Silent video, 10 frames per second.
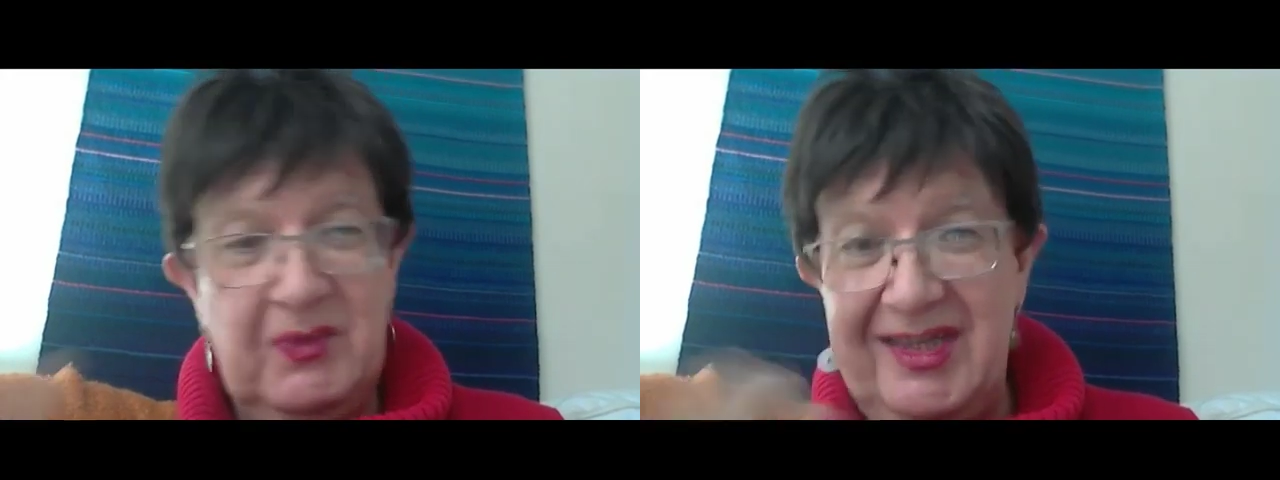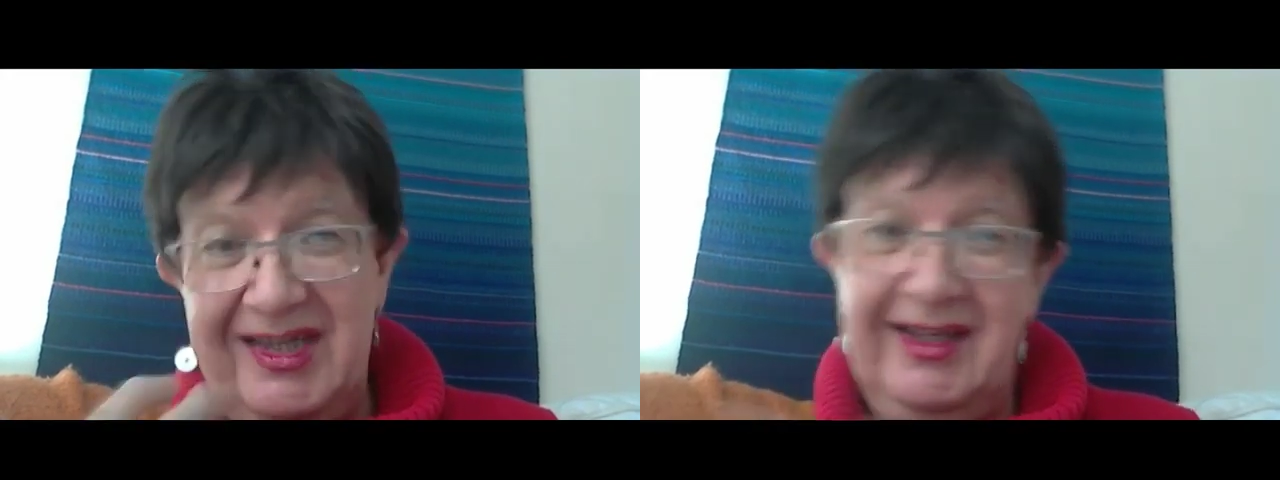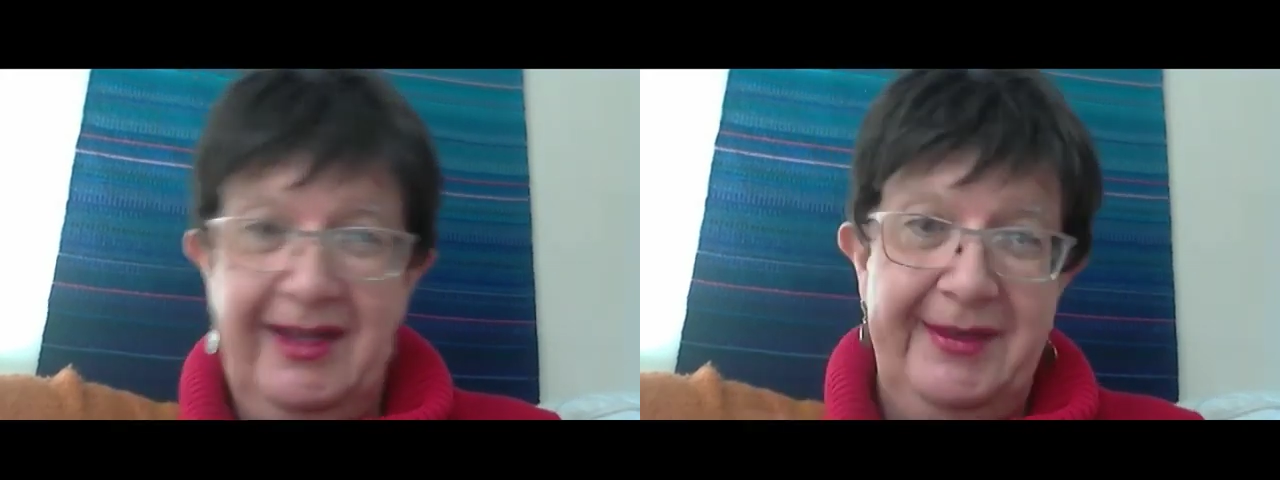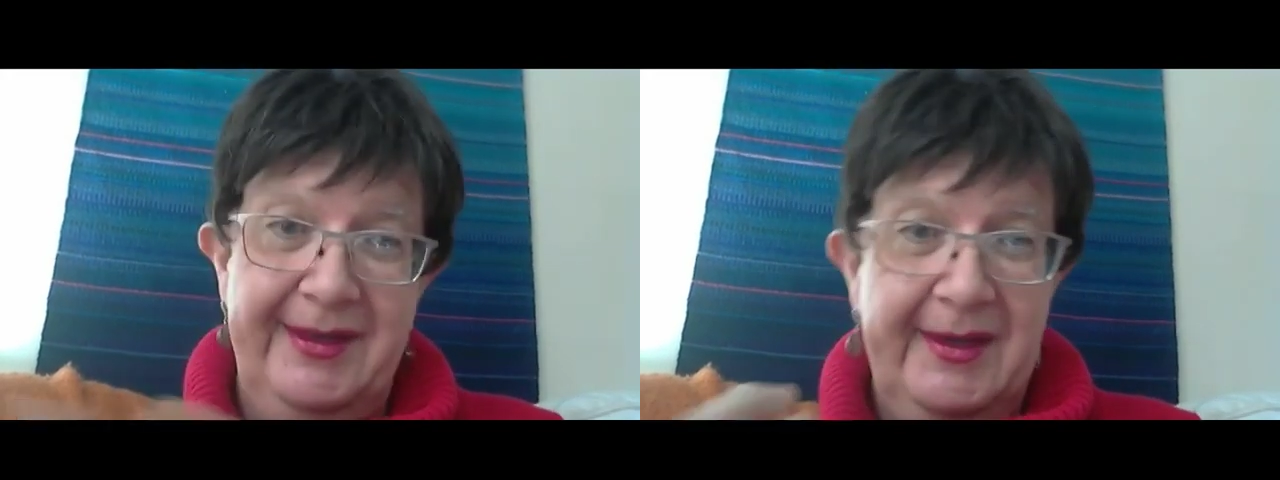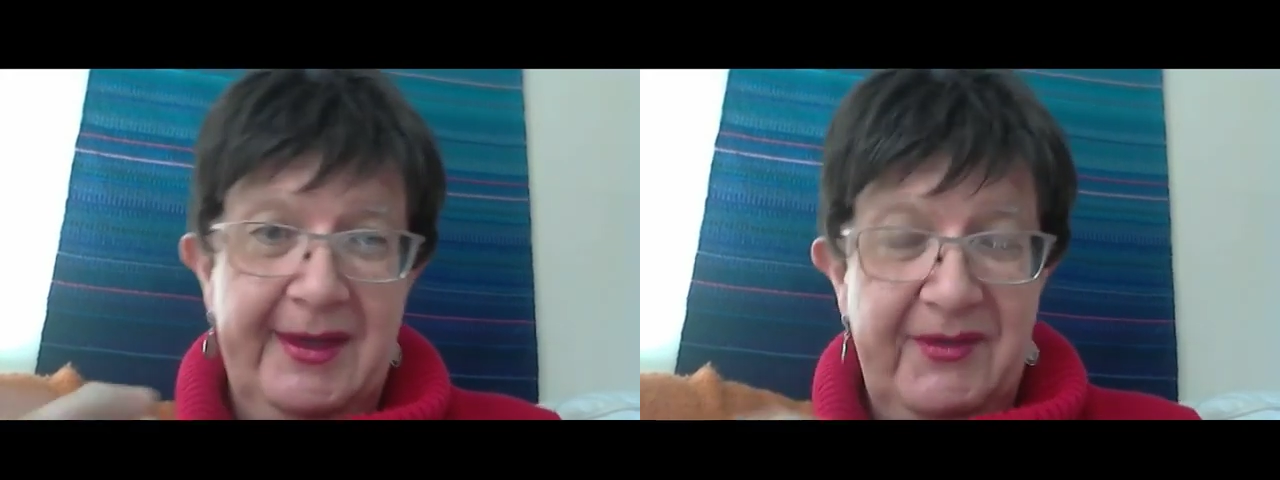thinking it in
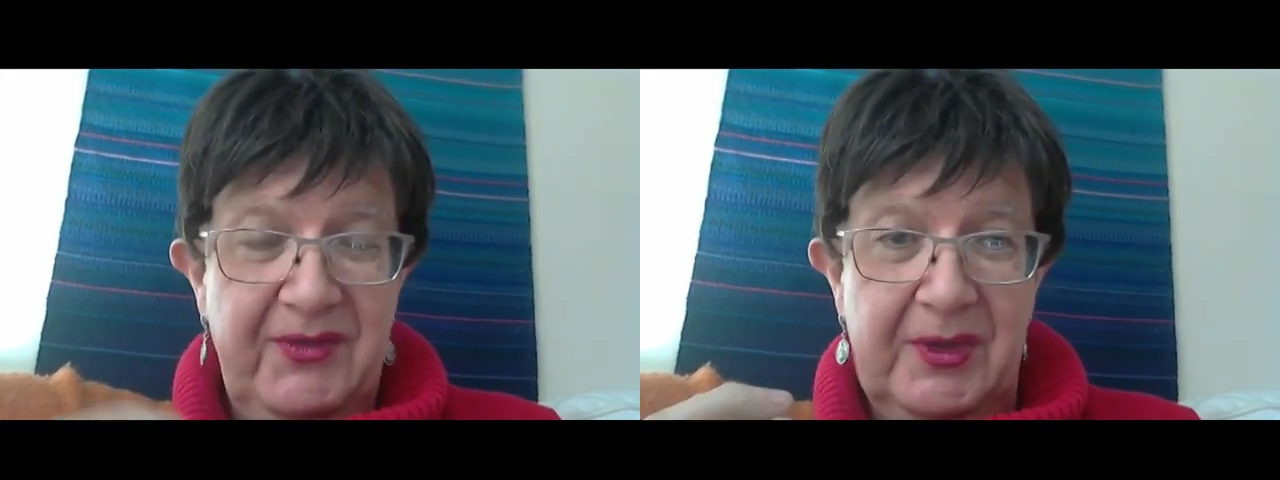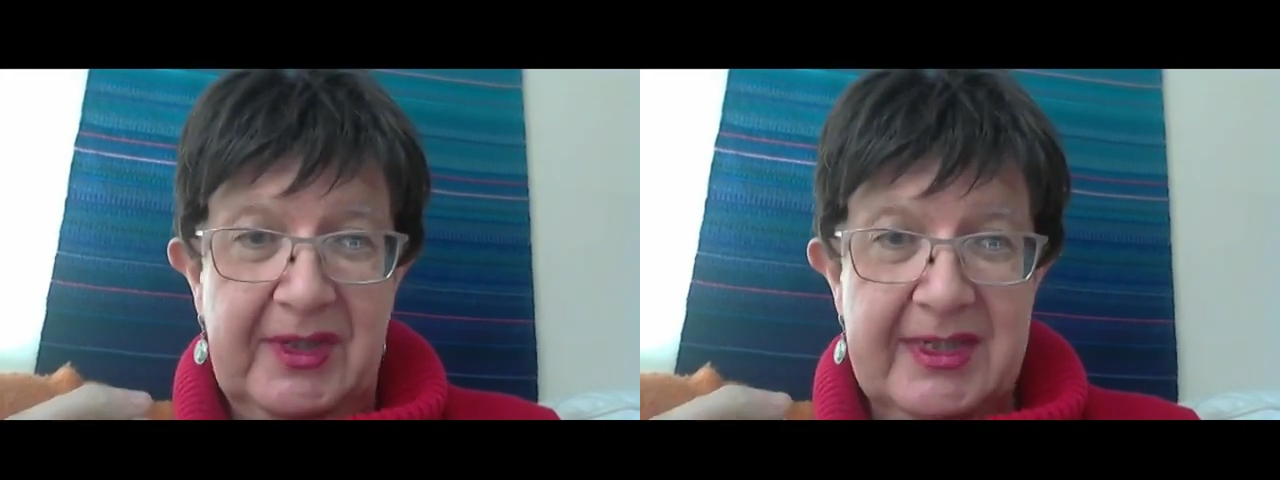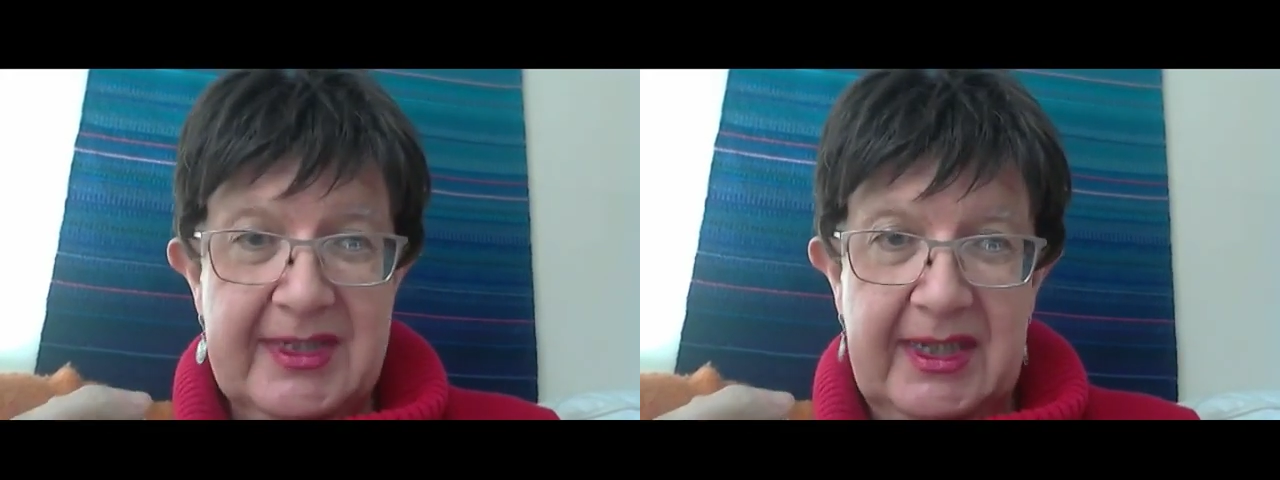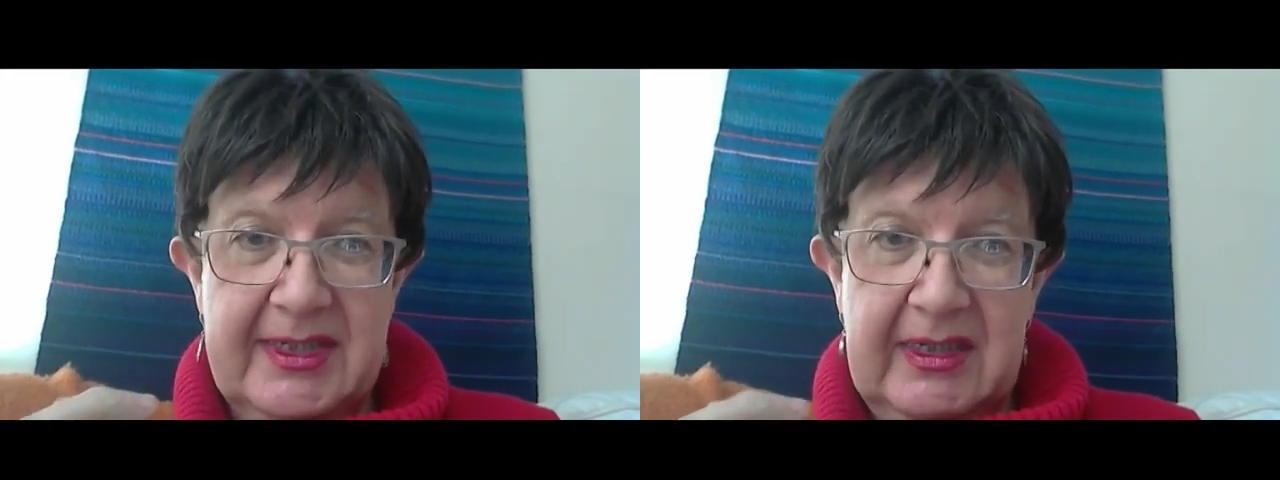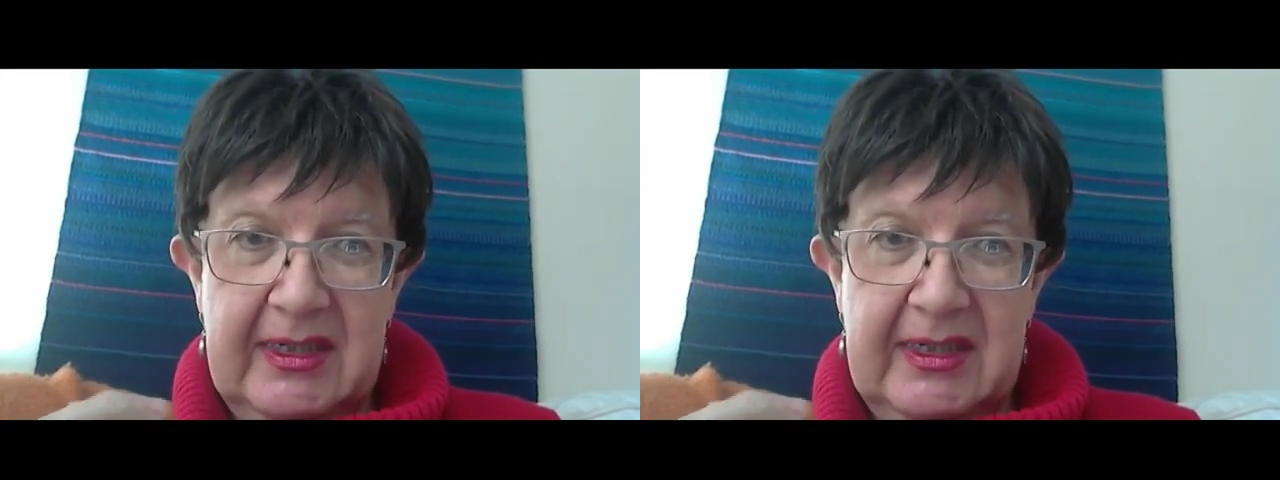the feudal sense,